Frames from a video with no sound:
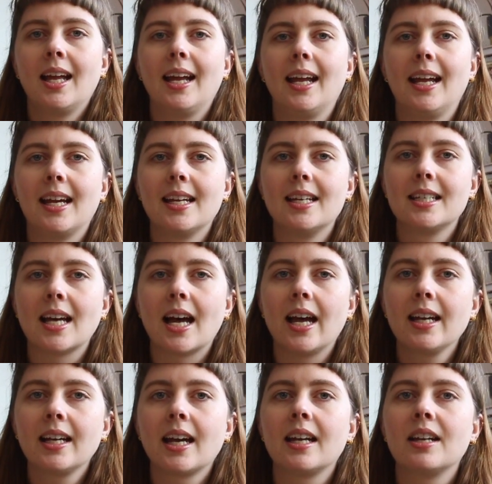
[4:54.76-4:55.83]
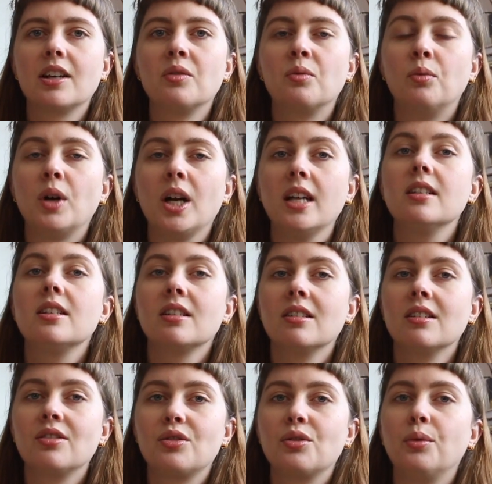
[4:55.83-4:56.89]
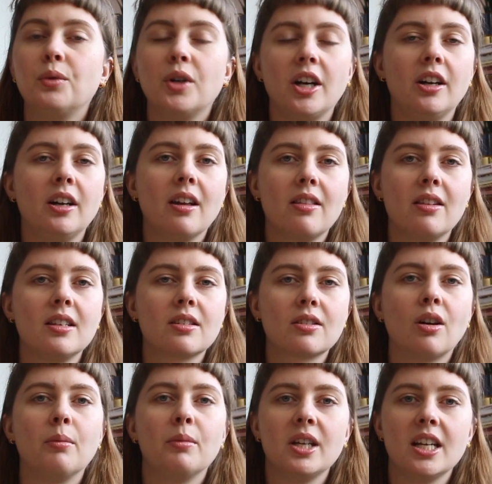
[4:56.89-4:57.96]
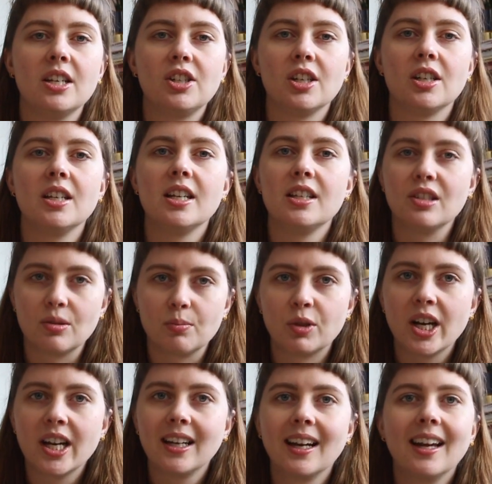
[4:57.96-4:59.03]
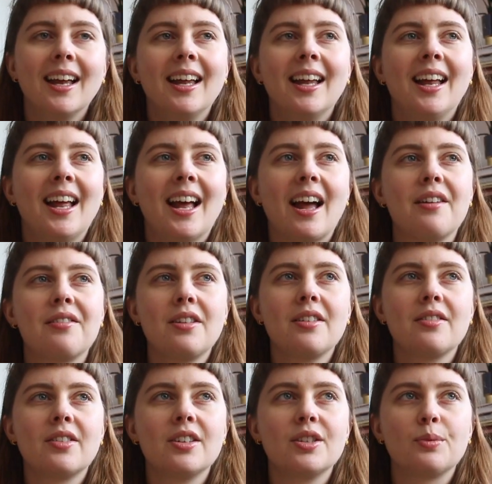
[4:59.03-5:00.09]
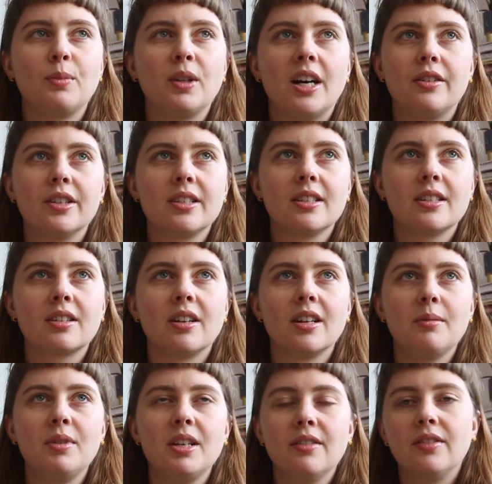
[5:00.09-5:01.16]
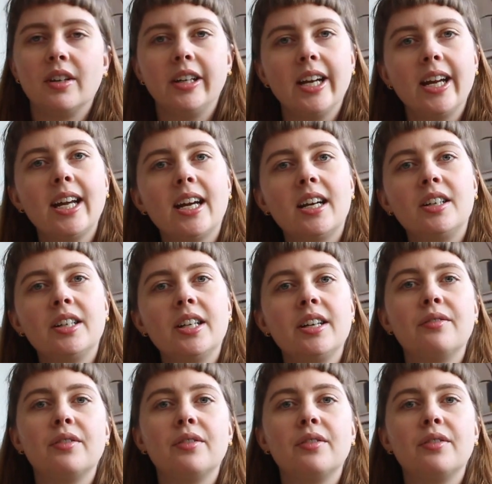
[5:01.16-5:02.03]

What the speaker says: And I cannot wait to wear this combination in spring. I think this blouse is gonna be very airy,